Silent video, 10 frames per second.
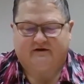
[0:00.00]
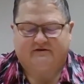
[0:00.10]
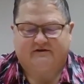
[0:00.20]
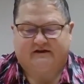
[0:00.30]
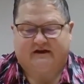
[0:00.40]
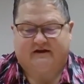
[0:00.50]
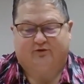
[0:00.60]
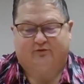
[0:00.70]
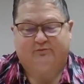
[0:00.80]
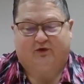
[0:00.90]
The
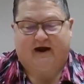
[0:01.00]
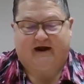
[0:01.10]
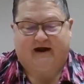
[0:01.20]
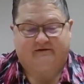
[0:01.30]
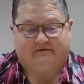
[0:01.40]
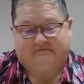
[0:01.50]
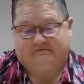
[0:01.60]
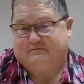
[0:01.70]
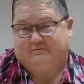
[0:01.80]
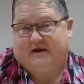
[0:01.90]
sailor replied,
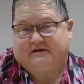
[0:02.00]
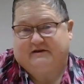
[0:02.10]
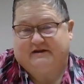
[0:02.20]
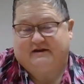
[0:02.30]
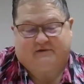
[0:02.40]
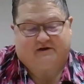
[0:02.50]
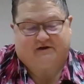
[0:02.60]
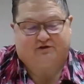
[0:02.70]
"My statement